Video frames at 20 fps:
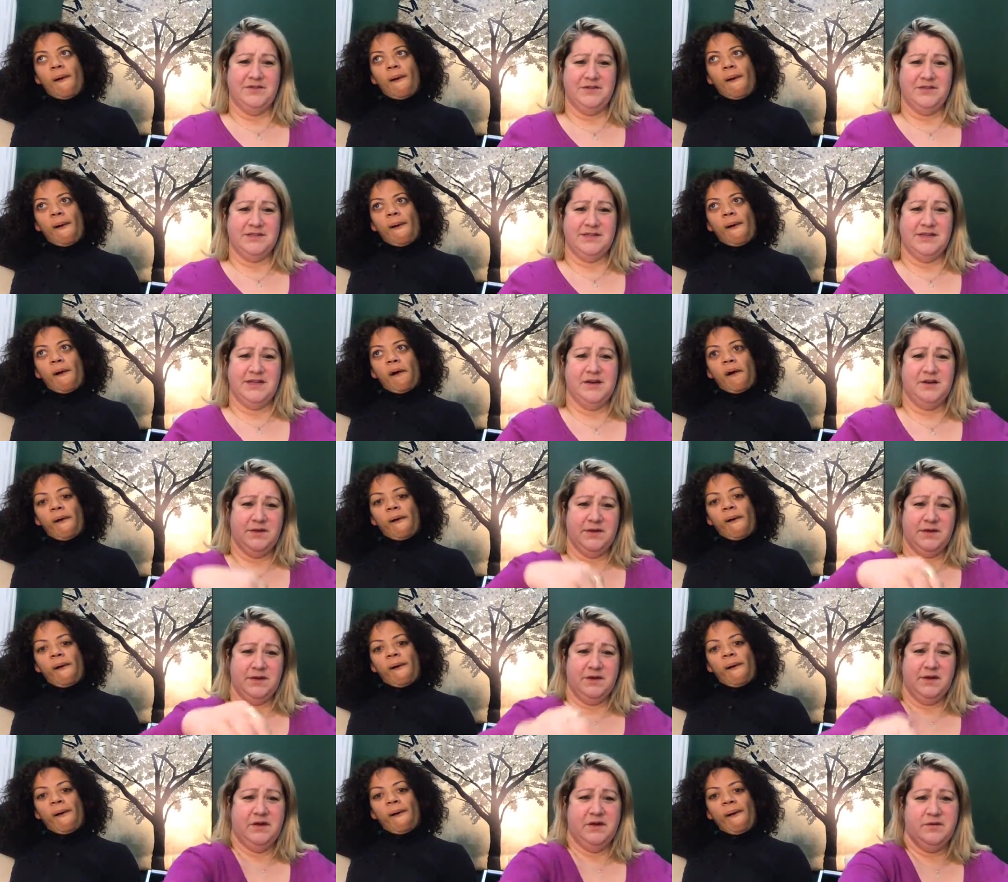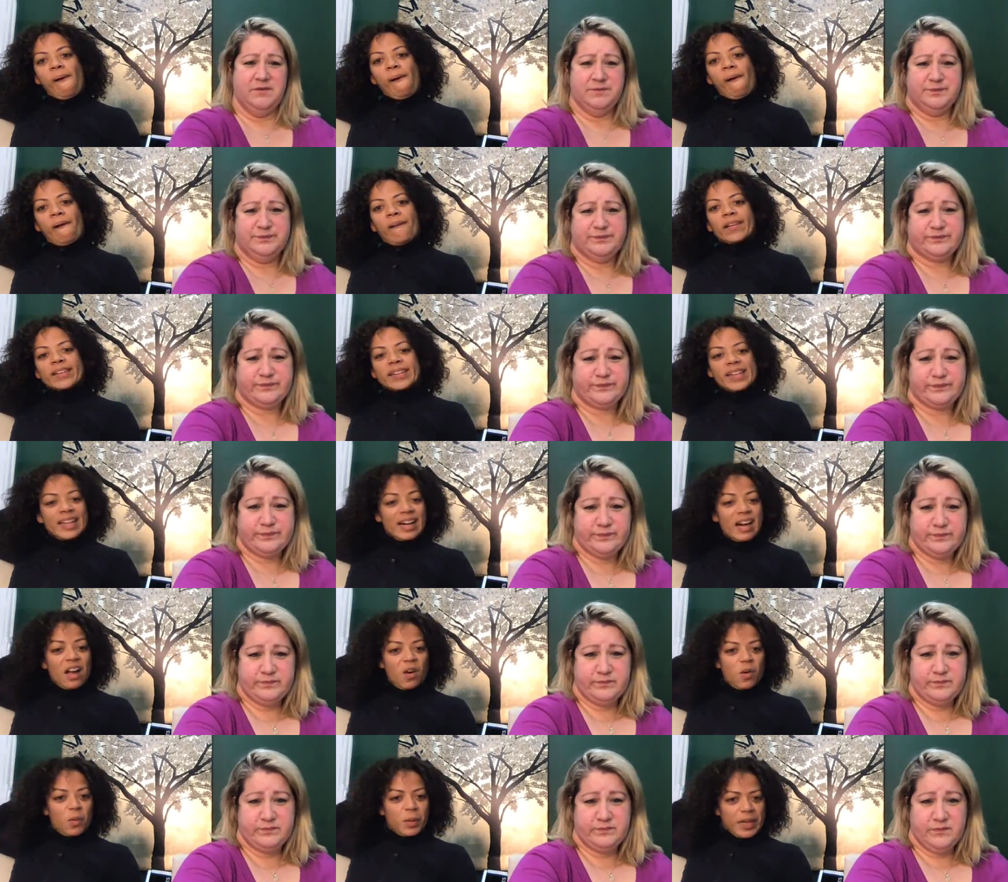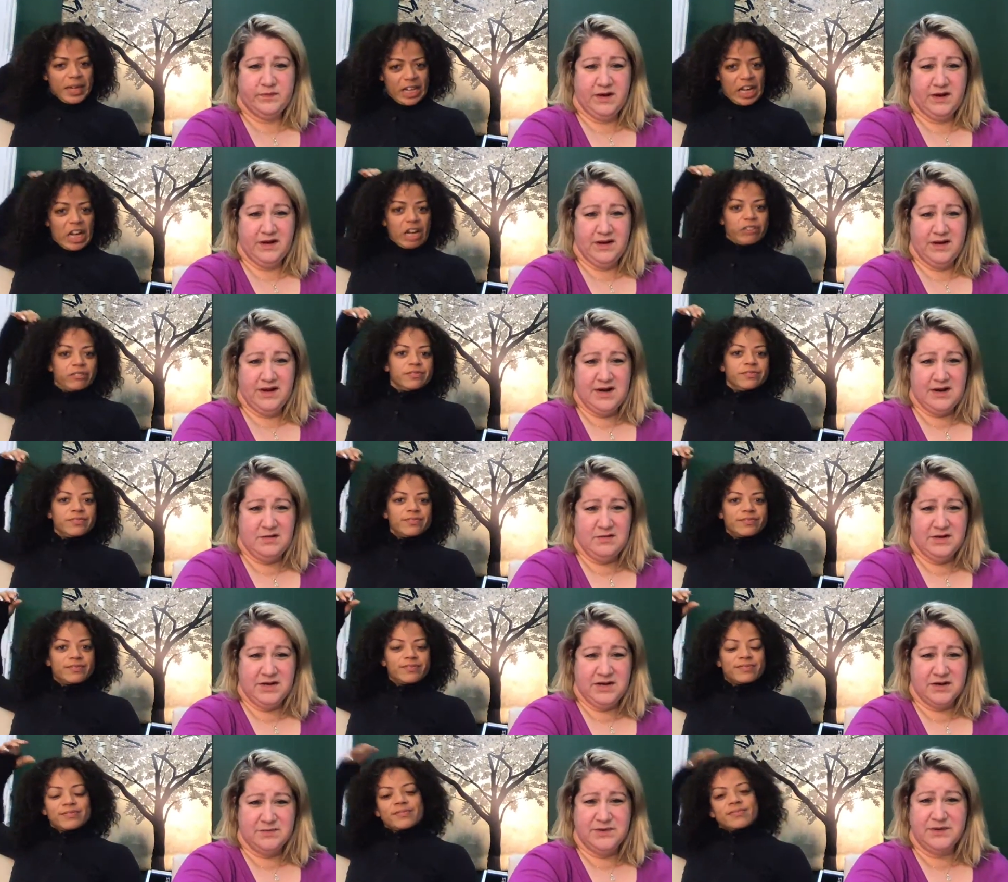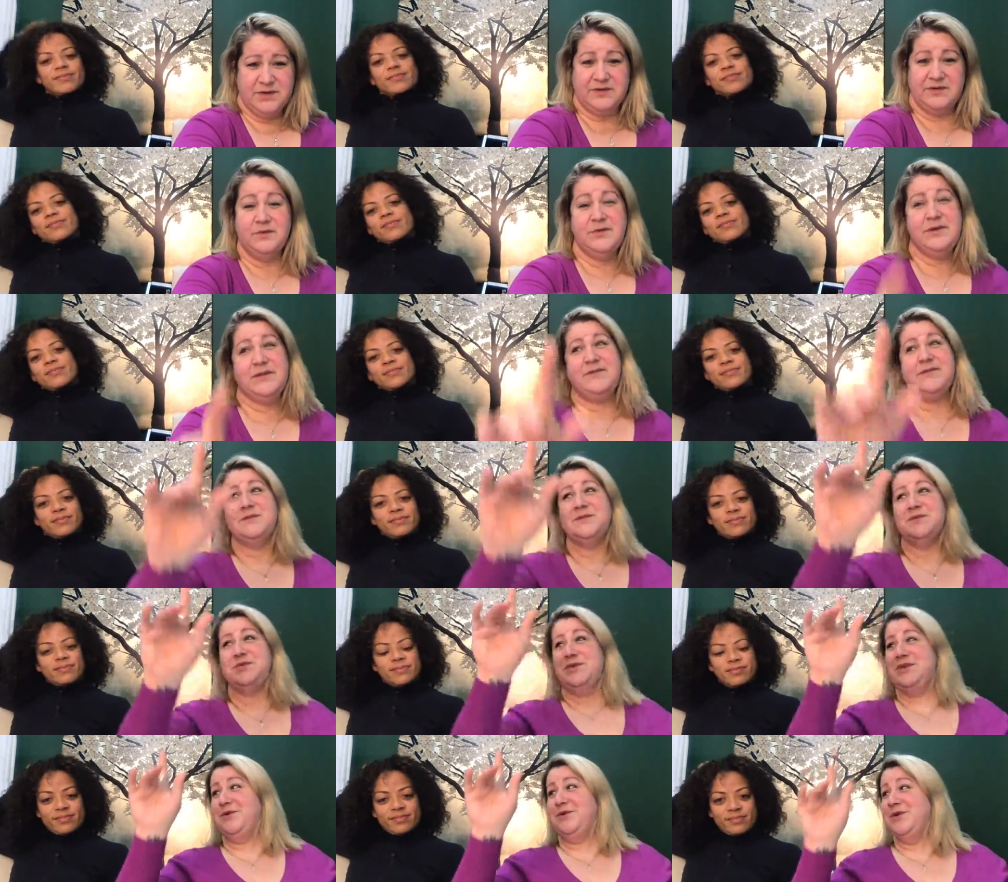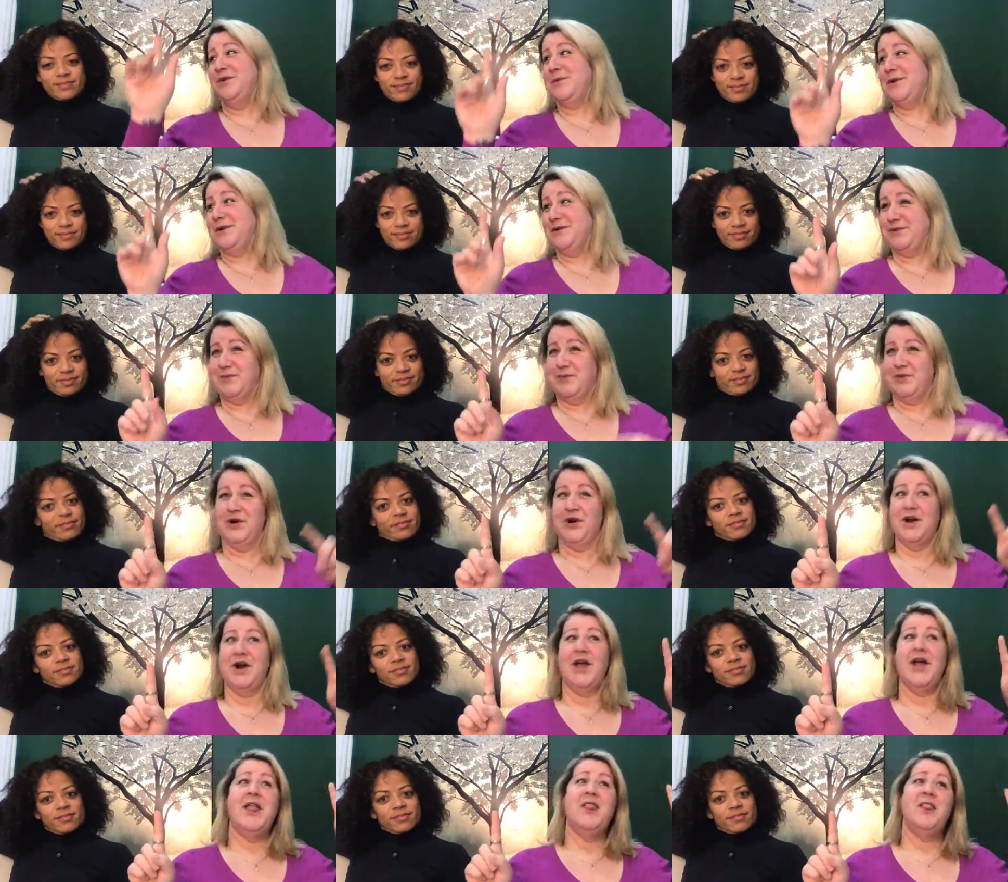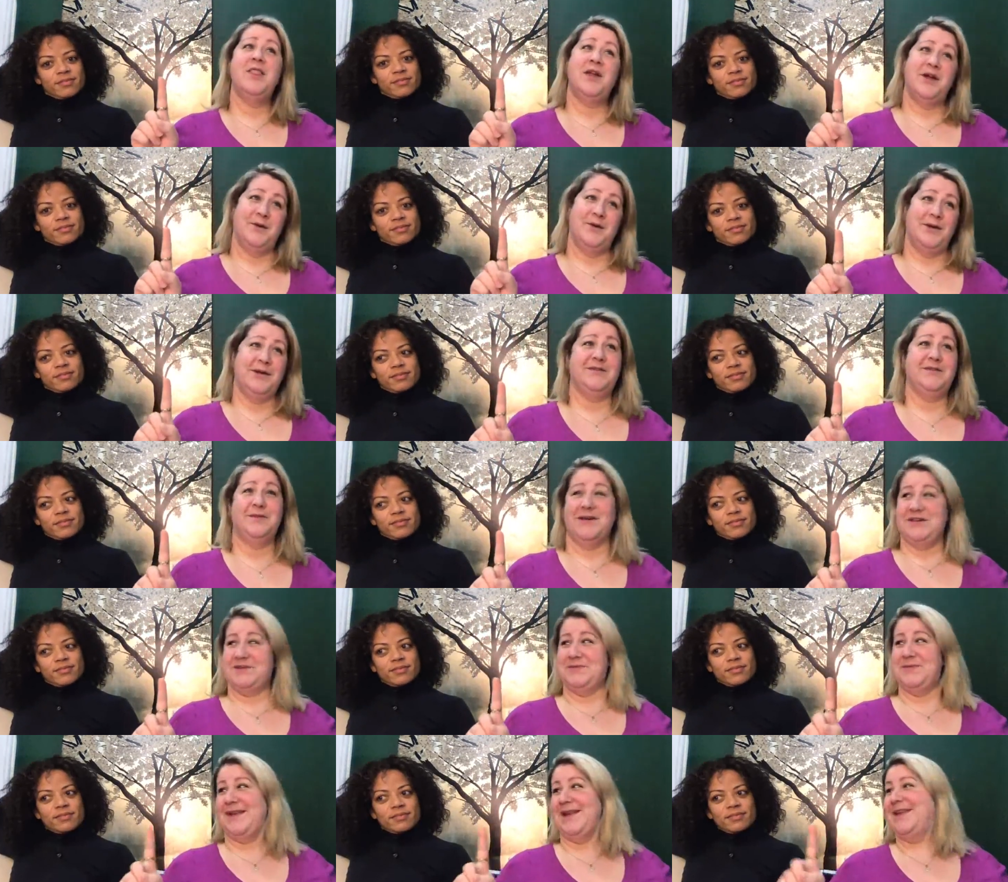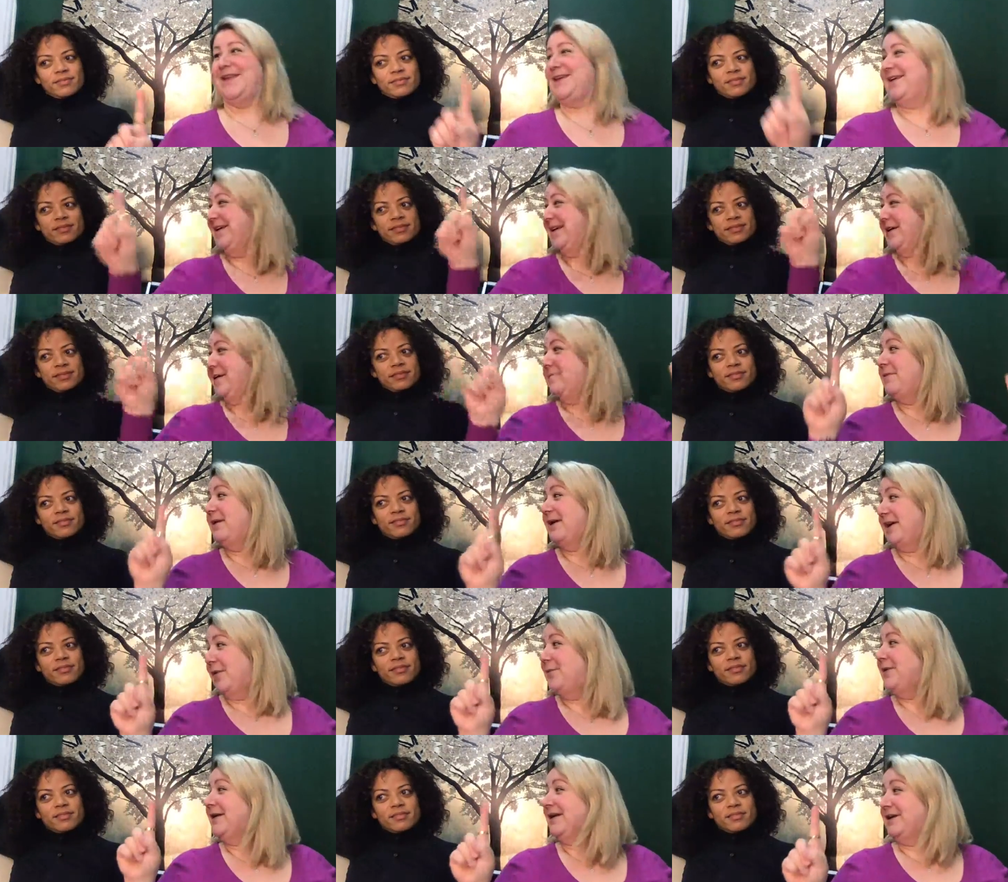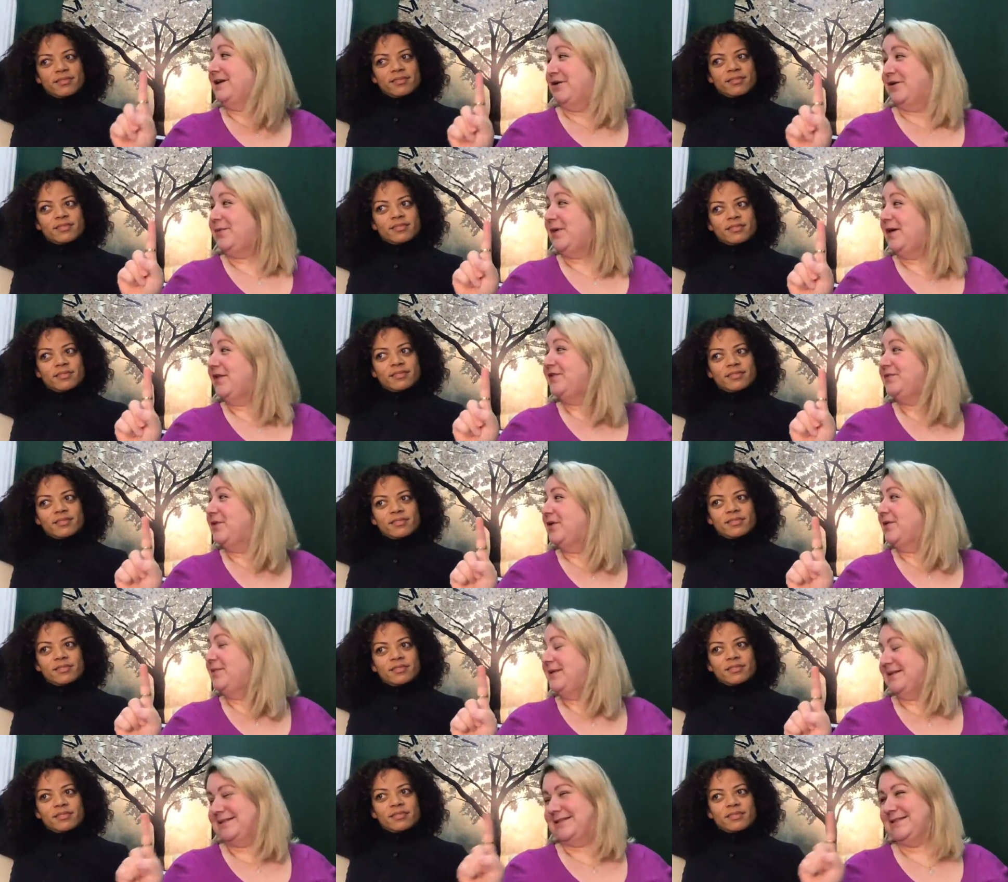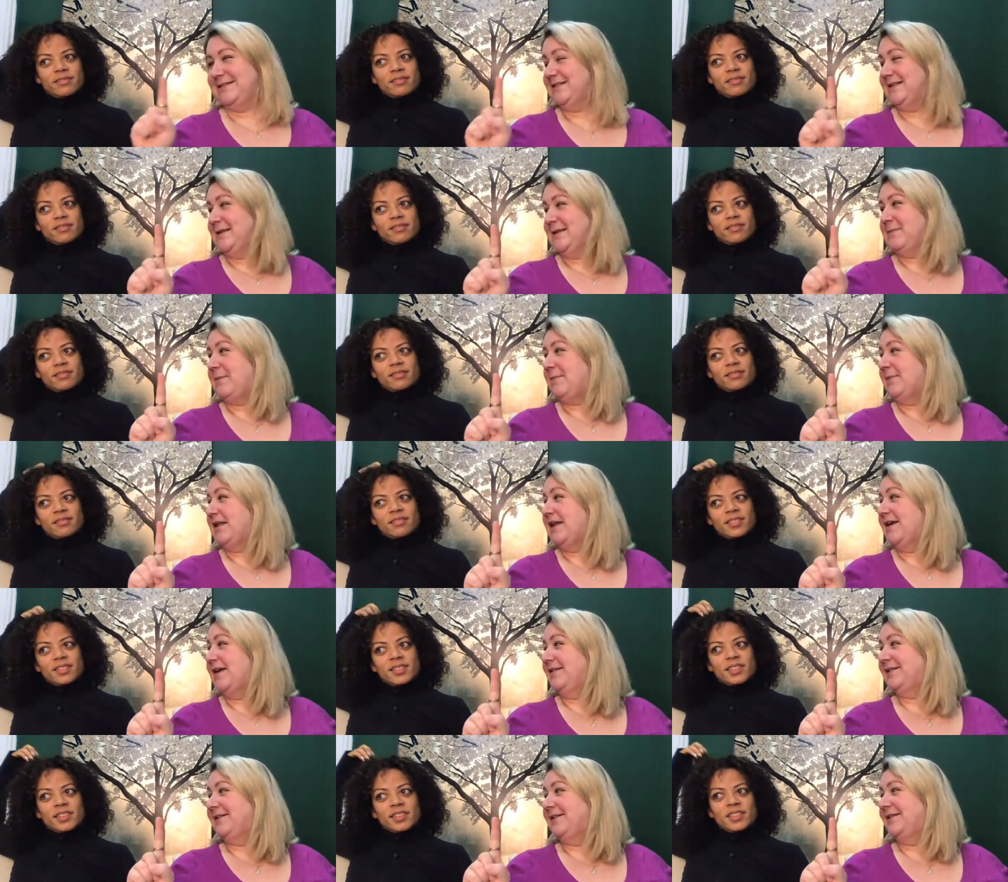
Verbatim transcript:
Speaker 1: You just get on there and go.
Speaker 2: Get on and go. Get
Speaker 1: on and go. There's no difference between going to Baltimore than going to Richmond, but yet we can go to Baltimore because it's the same MLS.